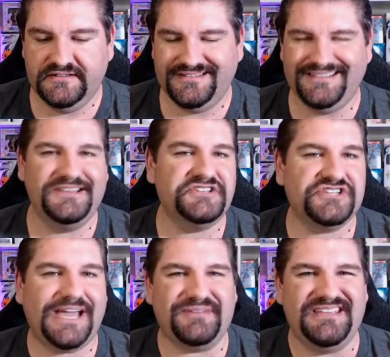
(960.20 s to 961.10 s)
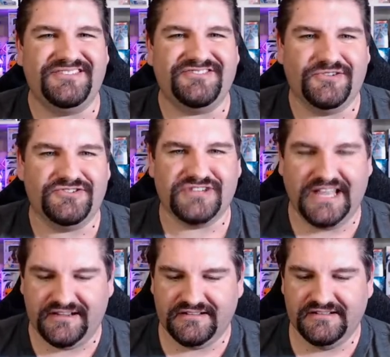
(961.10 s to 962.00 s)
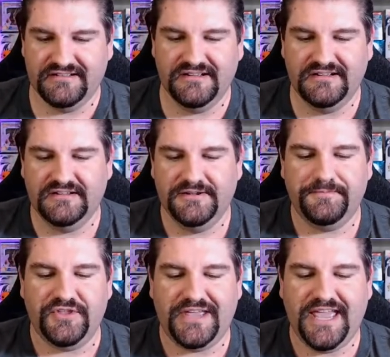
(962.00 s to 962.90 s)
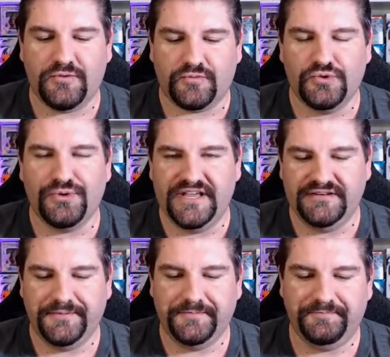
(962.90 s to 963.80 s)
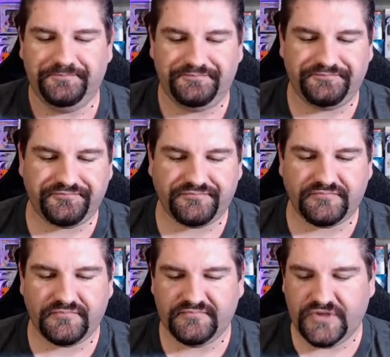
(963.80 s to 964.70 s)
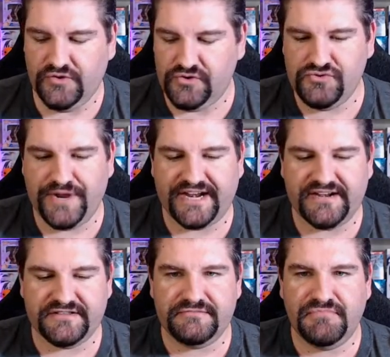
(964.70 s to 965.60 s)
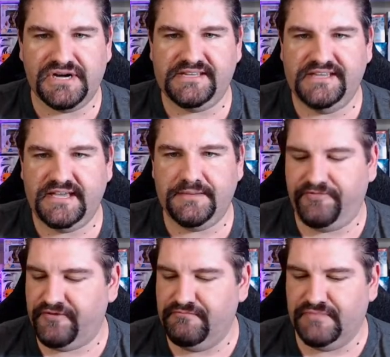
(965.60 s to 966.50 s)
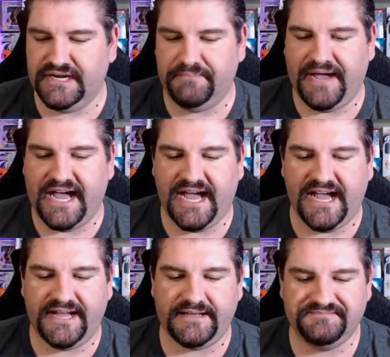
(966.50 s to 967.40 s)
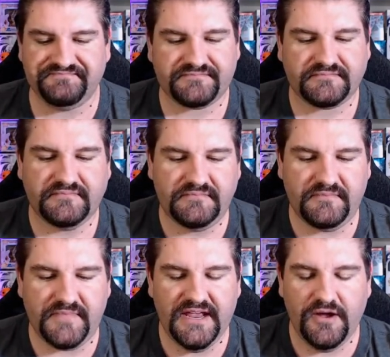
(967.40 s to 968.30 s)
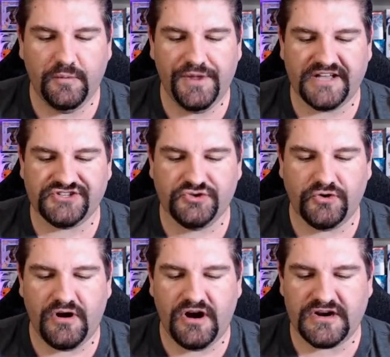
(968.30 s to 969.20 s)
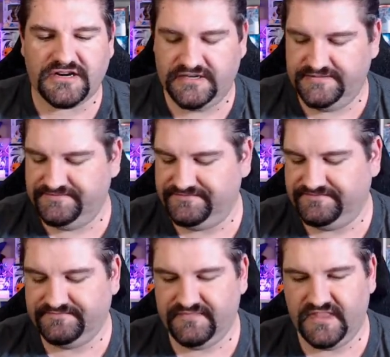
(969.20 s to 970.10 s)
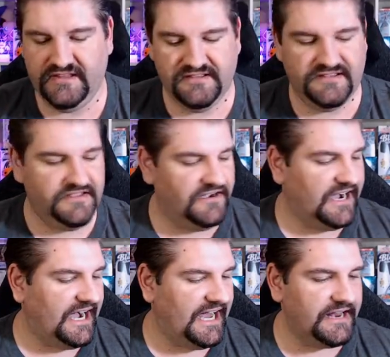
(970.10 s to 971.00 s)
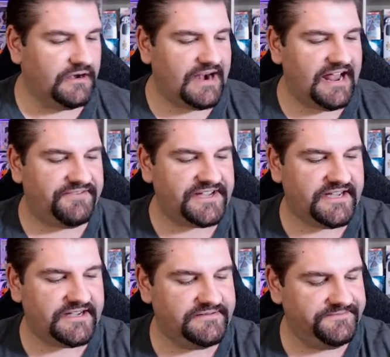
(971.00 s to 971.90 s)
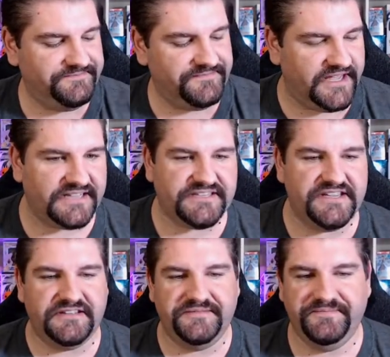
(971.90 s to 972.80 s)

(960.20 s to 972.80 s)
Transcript: yeah, it's Japanese, so there's like, you can't ruin it. Oh, we got another Mudkip for Mud Pie. We got Zoroark. Holographic. I'll take it.